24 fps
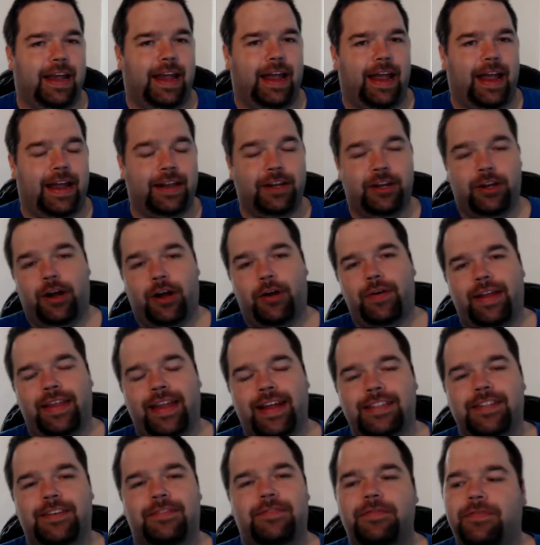And you know,
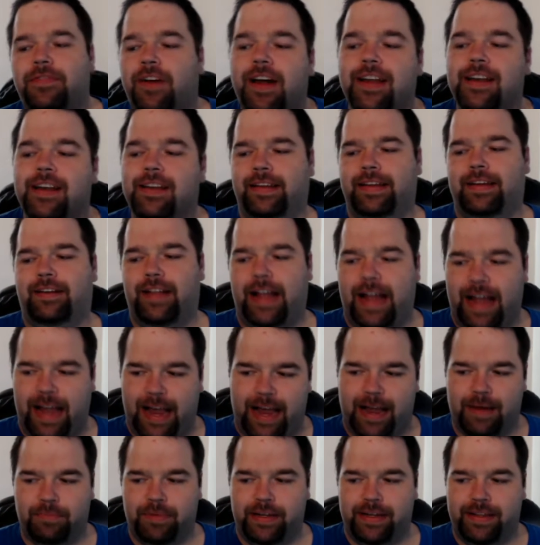that's a fun little
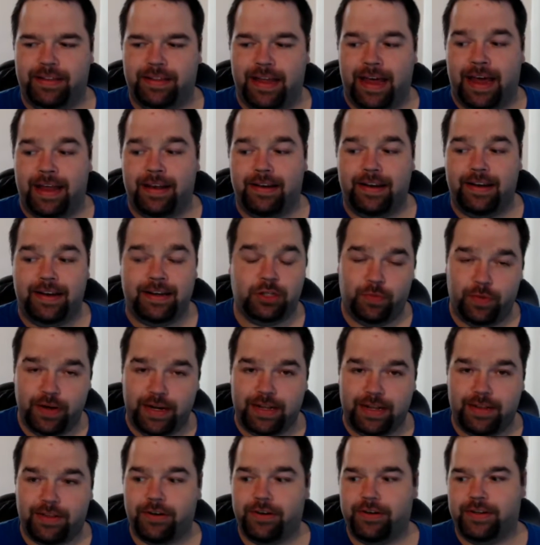hamlet that in
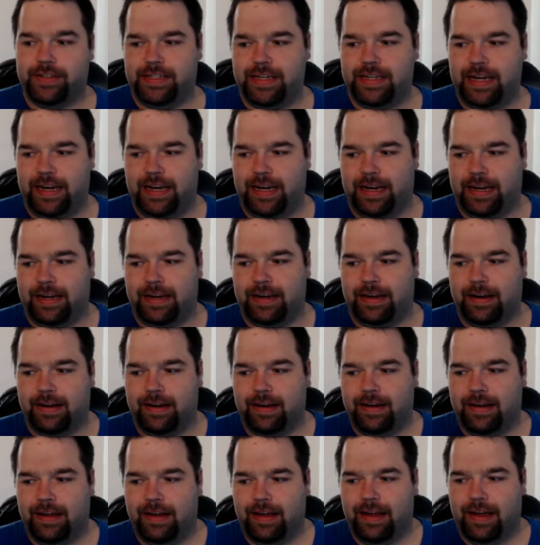2013
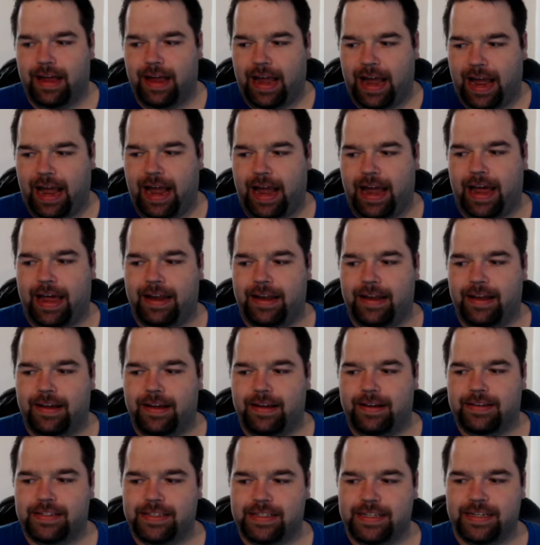had
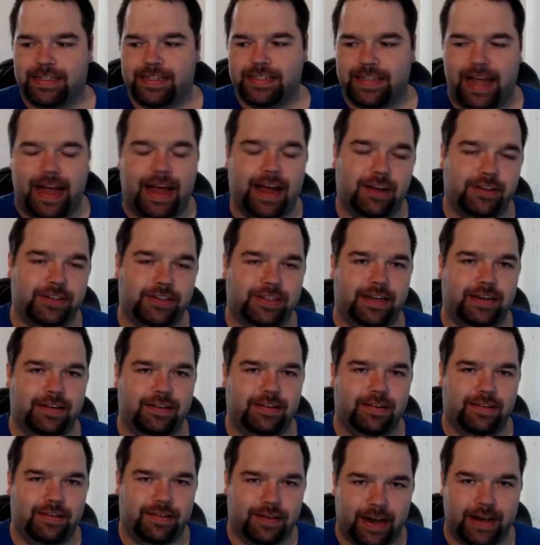
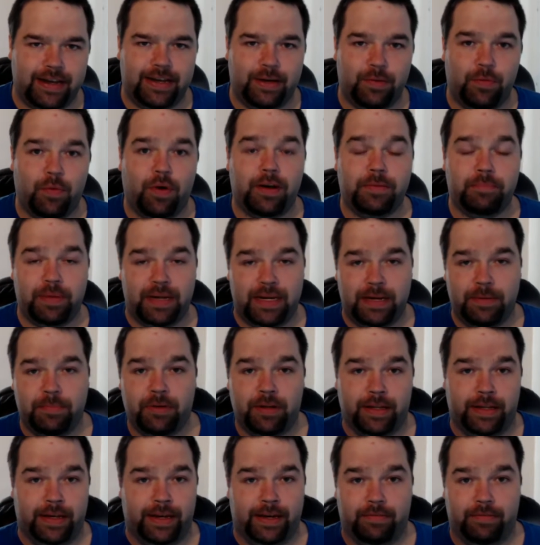6,091
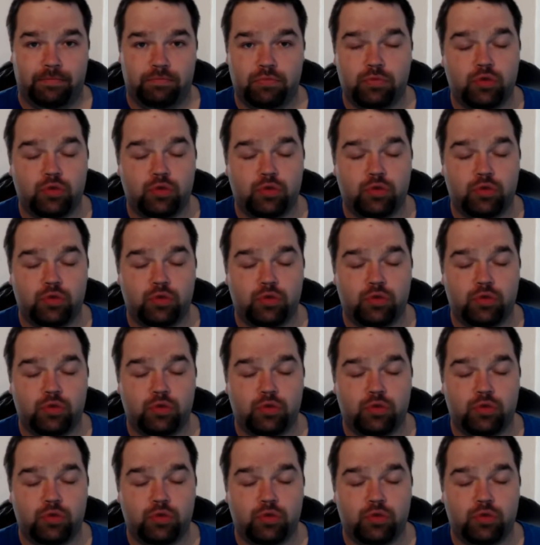people in it.